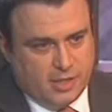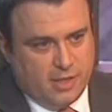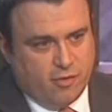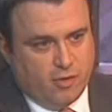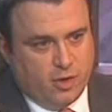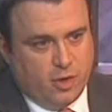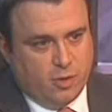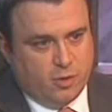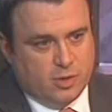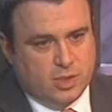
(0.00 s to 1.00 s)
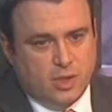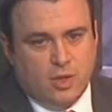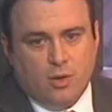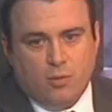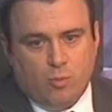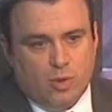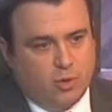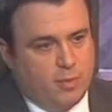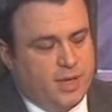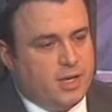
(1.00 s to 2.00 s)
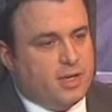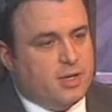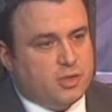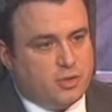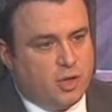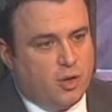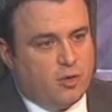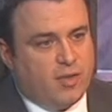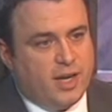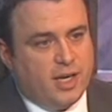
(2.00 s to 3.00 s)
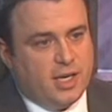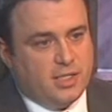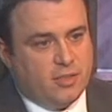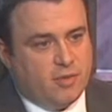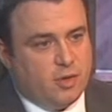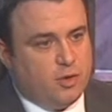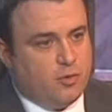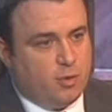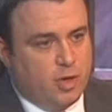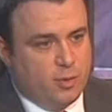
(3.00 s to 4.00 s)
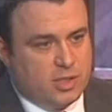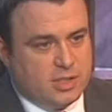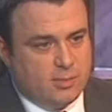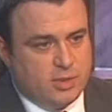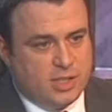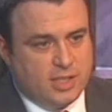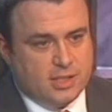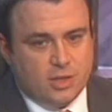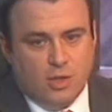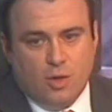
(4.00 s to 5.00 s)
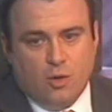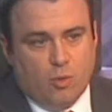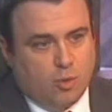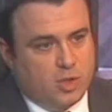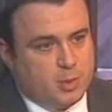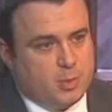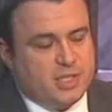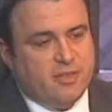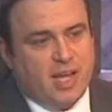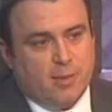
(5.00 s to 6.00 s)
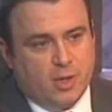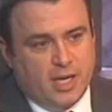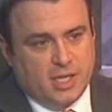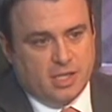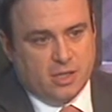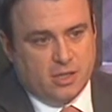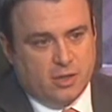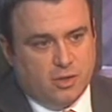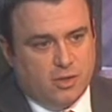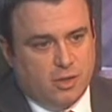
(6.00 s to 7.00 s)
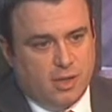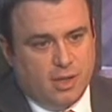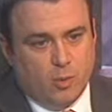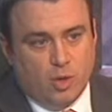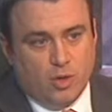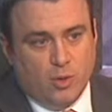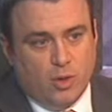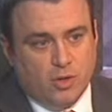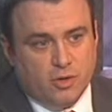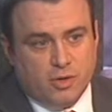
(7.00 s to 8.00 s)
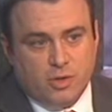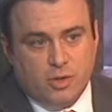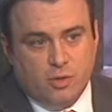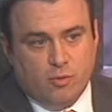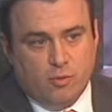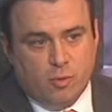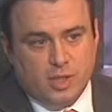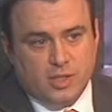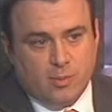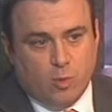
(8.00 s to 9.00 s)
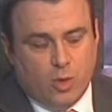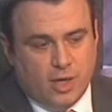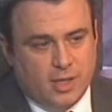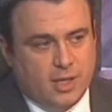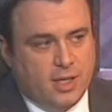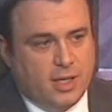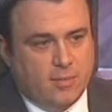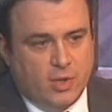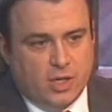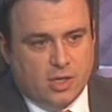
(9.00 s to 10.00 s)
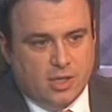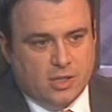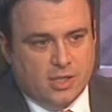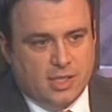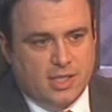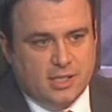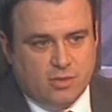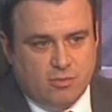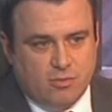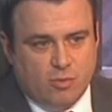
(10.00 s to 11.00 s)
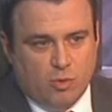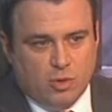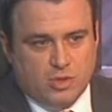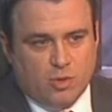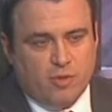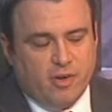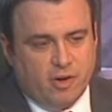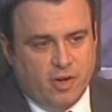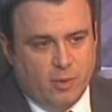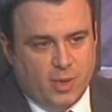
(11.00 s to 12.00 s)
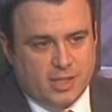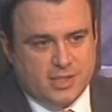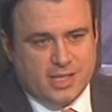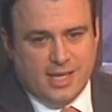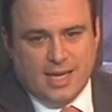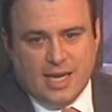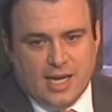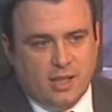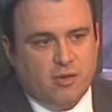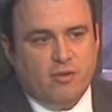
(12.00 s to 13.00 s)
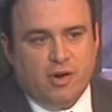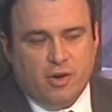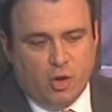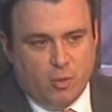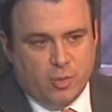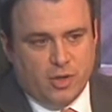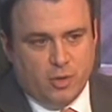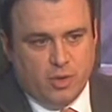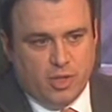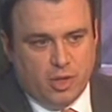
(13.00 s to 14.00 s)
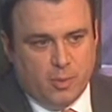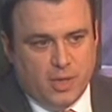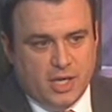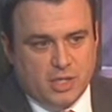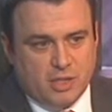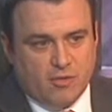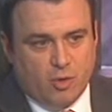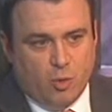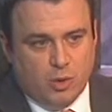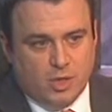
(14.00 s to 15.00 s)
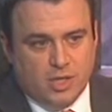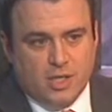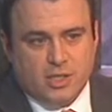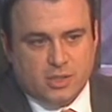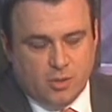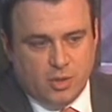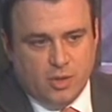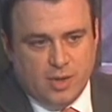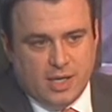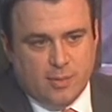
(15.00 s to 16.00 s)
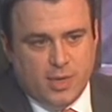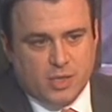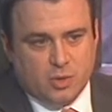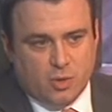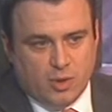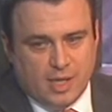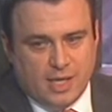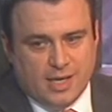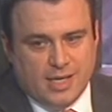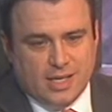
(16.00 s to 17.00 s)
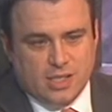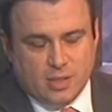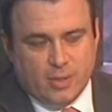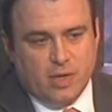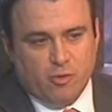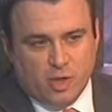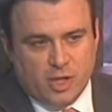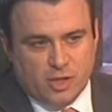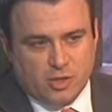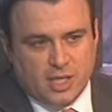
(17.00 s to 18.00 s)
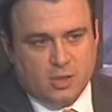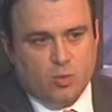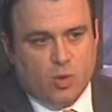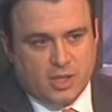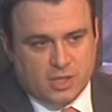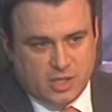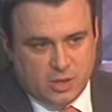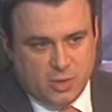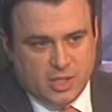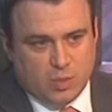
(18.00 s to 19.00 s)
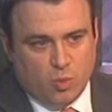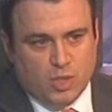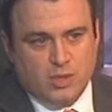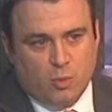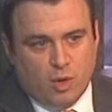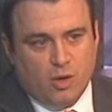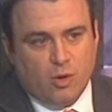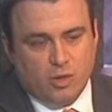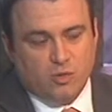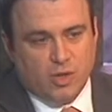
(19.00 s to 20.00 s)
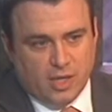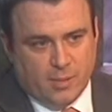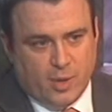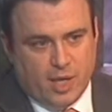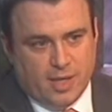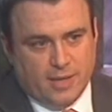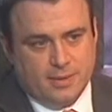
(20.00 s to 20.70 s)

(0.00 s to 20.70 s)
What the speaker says: the different codes, whether it be an industrial code violation for 241 sub 6 or the specific applications under Labor Law 200 or 240 sub 1, because these rules, they're all very nuanced and they're very open to the interpretation of the court. So you need to make sure that somebody really understands what the situation was and what laws really apply.